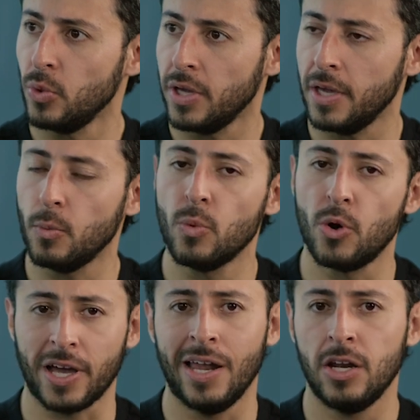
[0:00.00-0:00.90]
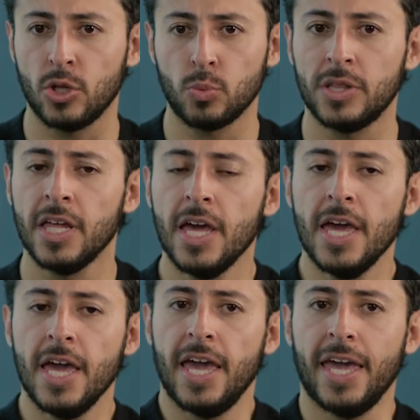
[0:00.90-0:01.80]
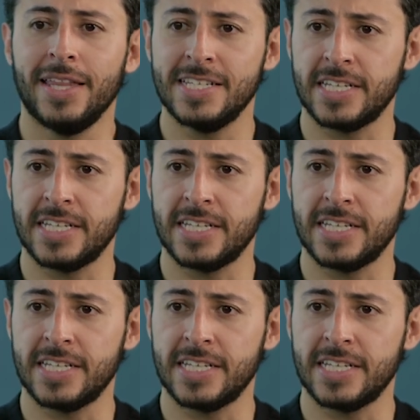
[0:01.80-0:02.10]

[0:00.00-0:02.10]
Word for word: We work a lot with uh,